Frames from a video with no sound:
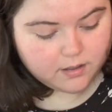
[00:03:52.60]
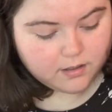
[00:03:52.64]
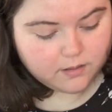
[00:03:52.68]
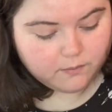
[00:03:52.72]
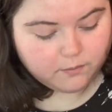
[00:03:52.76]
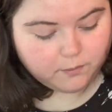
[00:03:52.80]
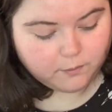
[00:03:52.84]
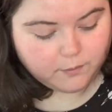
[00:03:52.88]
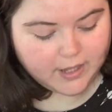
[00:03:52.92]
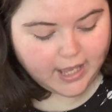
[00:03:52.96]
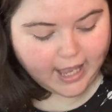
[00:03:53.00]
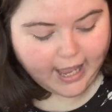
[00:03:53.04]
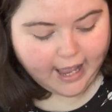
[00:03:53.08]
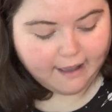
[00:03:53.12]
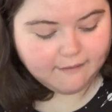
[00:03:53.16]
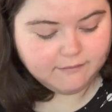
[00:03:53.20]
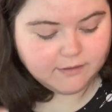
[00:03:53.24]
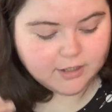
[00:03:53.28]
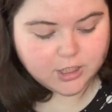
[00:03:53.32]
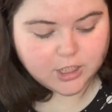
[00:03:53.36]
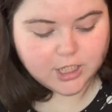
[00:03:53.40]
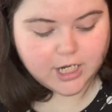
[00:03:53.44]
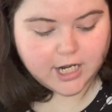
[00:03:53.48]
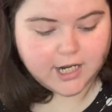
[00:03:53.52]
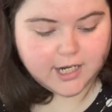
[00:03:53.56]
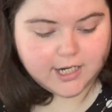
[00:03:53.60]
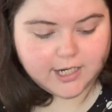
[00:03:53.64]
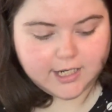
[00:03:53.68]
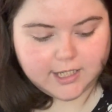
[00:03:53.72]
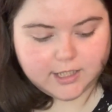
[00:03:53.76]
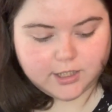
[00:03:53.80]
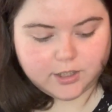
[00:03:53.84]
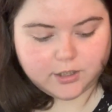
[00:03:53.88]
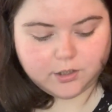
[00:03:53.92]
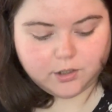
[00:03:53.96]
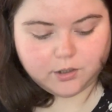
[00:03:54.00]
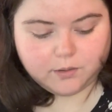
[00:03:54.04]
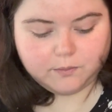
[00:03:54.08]
We have the
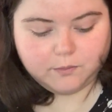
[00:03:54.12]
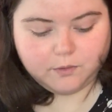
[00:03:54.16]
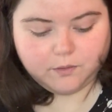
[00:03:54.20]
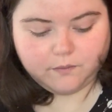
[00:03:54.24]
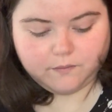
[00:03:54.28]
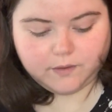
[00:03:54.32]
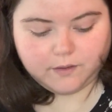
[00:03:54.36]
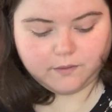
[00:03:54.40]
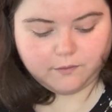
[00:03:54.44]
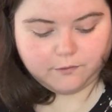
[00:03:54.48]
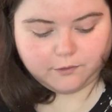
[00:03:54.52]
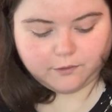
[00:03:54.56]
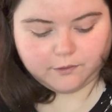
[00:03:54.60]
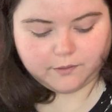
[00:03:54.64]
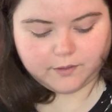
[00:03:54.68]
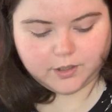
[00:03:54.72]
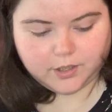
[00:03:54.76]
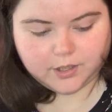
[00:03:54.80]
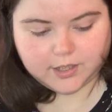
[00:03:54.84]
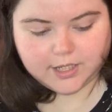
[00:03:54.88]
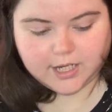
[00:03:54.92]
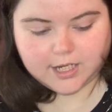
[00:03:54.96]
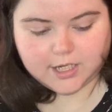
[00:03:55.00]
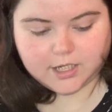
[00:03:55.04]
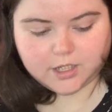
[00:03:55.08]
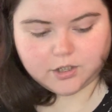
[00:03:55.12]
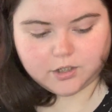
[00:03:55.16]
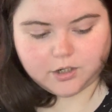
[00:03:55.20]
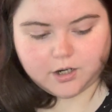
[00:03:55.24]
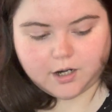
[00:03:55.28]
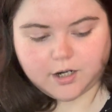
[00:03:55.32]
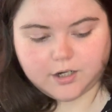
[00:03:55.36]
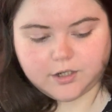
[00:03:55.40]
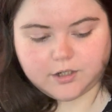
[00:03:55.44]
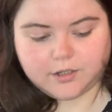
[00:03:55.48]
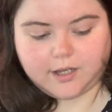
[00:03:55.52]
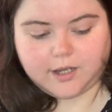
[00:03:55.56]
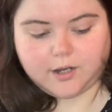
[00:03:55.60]
Chariot. So you're moving forward. You're taking
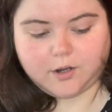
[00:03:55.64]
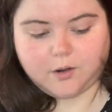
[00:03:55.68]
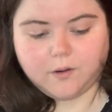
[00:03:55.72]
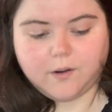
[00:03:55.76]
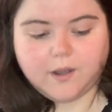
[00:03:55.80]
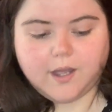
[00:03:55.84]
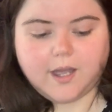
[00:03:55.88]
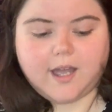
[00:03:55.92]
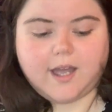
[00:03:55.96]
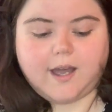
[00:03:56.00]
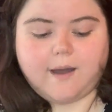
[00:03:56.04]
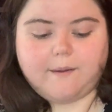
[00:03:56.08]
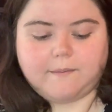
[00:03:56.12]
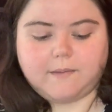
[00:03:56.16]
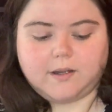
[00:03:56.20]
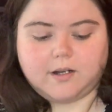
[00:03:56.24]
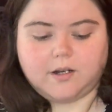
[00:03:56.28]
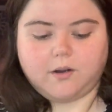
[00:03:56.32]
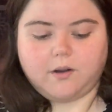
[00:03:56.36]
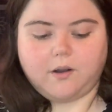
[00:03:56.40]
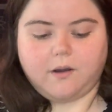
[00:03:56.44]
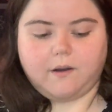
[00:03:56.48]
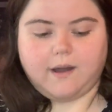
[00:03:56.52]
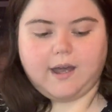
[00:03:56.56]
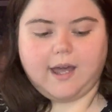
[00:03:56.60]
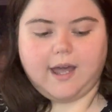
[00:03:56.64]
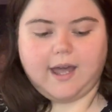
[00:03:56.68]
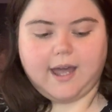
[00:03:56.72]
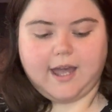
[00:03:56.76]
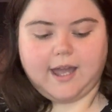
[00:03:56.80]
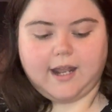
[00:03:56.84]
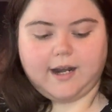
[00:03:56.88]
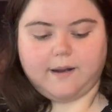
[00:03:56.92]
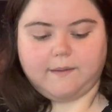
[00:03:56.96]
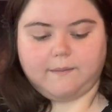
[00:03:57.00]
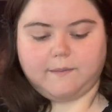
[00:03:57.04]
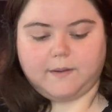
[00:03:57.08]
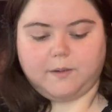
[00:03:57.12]
charge. You're like, okay, I'm going to go
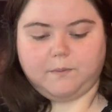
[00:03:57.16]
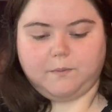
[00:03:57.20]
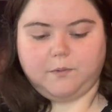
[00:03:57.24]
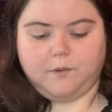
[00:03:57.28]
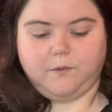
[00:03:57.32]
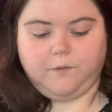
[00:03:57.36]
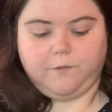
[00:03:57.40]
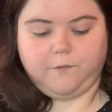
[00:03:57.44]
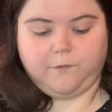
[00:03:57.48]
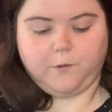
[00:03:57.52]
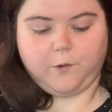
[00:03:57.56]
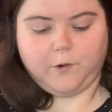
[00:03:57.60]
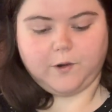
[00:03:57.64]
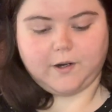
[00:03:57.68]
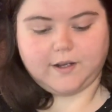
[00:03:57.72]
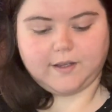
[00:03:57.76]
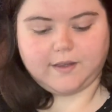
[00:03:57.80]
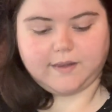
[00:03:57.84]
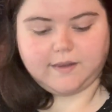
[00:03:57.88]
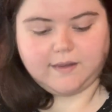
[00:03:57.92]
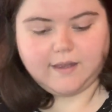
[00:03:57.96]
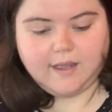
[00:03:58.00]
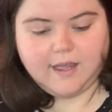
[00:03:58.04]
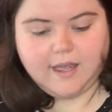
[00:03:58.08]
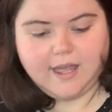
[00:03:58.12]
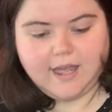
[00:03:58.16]
ahead. I'm going to move forth.